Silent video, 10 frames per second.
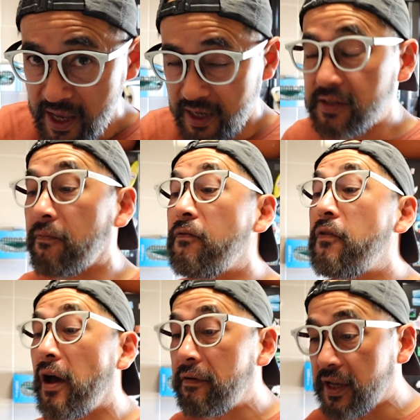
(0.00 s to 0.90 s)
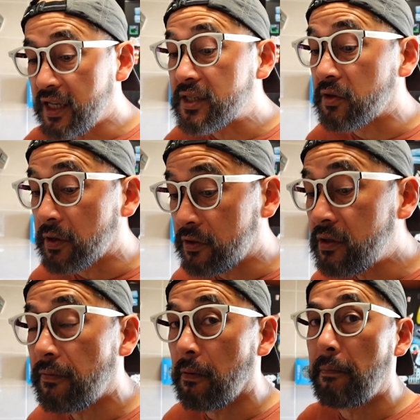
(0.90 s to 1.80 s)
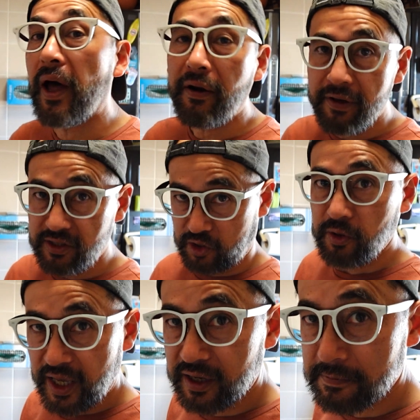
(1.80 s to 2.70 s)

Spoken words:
It's good for various cooking.